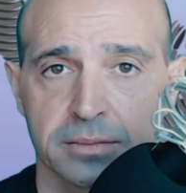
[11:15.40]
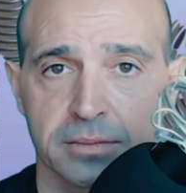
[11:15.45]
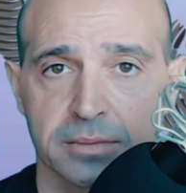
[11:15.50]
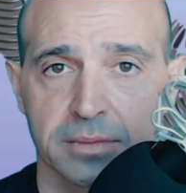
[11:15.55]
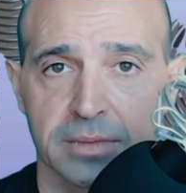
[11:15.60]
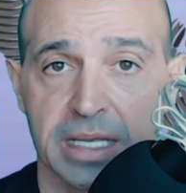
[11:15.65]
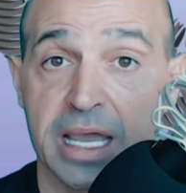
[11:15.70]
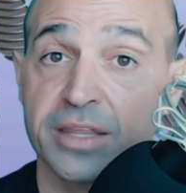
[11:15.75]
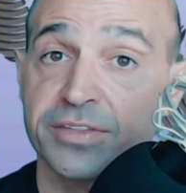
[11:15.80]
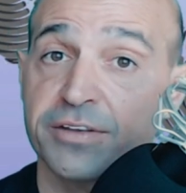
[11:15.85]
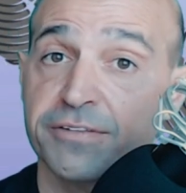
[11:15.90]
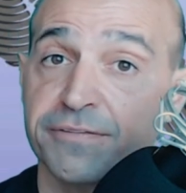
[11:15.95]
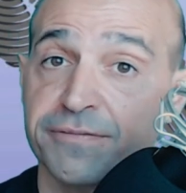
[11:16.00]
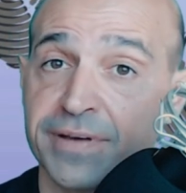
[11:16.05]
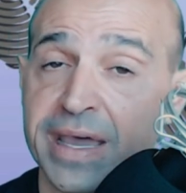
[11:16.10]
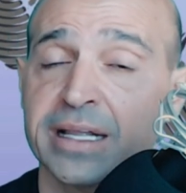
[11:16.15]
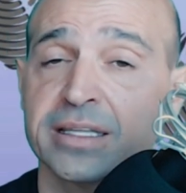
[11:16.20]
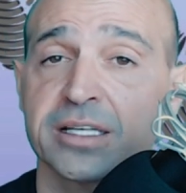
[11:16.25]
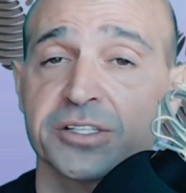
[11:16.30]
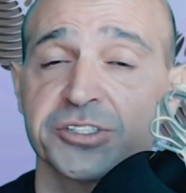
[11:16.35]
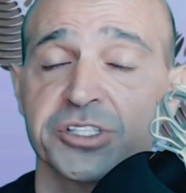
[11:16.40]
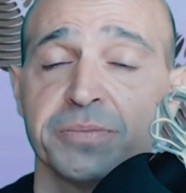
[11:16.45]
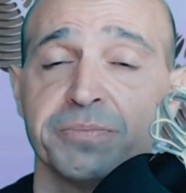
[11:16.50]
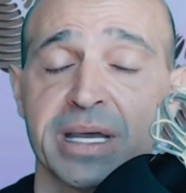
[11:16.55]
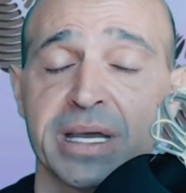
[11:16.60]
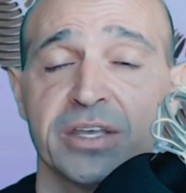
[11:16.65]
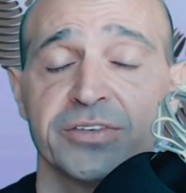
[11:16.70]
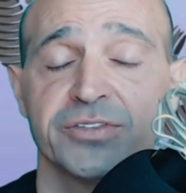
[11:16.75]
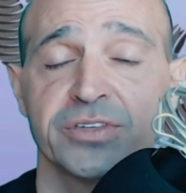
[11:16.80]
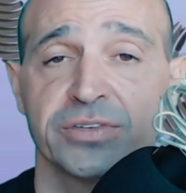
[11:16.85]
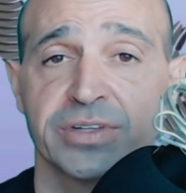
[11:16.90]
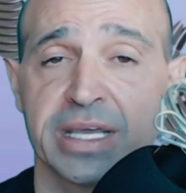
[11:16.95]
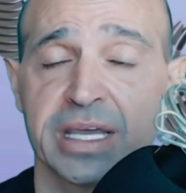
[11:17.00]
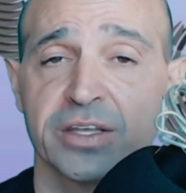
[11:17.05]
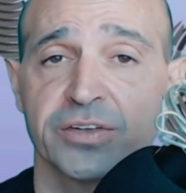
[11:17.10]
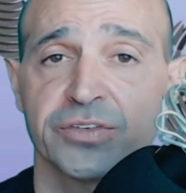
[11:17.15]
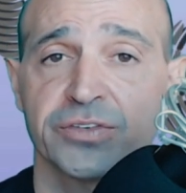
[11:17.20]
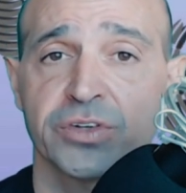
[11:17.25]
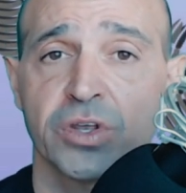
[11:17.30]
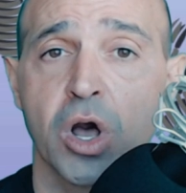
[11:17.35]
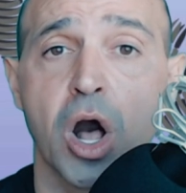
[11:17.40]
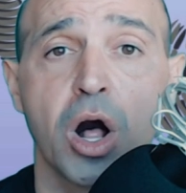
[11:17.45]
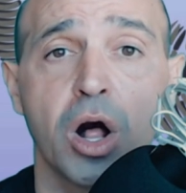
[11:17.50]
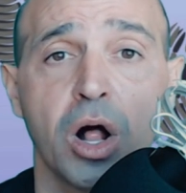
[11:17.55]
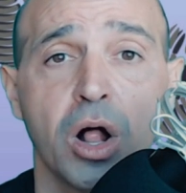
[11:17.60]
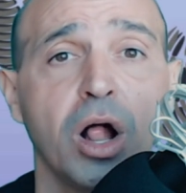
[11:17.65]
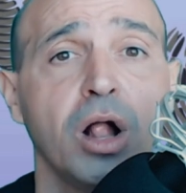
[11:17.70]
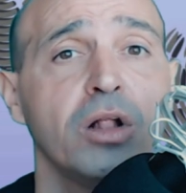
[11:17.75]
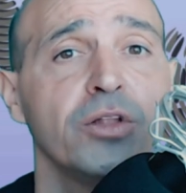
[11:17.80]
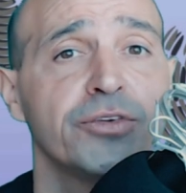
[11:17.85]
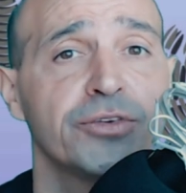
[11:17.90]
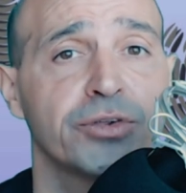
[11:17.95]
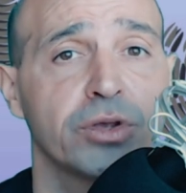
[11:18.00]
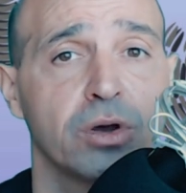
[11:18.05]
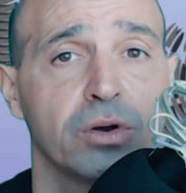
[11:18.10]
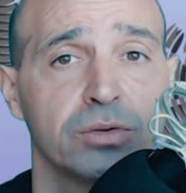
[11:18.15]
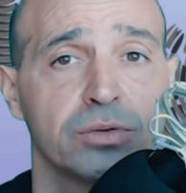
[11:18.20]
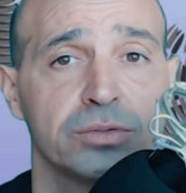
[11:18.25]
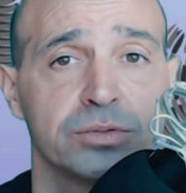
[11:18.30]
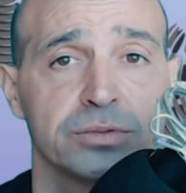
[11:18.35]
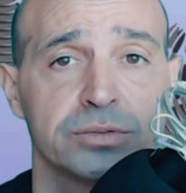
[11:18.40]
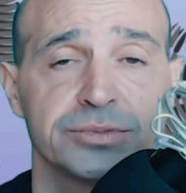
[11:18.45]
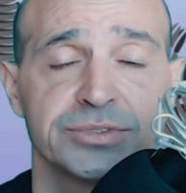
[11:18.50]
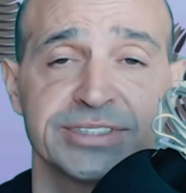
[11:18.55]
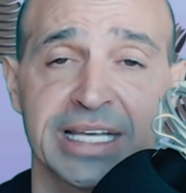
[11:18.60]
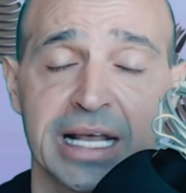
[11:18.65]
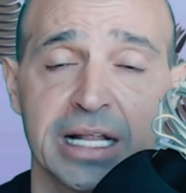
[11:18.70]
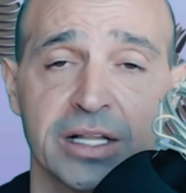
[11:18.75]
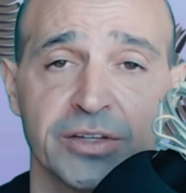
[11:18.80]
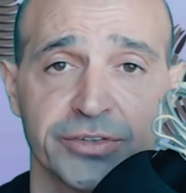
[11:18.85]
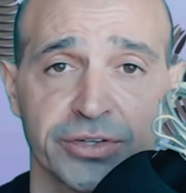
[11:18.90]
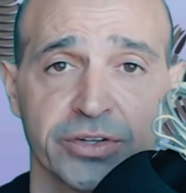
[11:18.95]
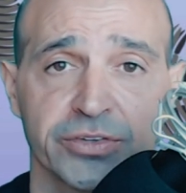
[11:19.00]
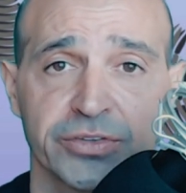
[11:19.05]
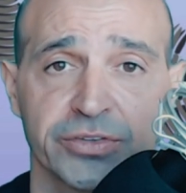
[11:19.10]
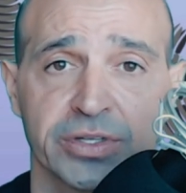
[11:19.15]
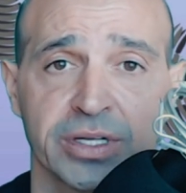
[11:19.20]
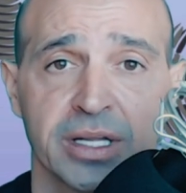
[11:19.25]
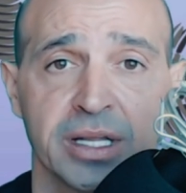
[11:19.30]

And the fact that she passed the test also tells us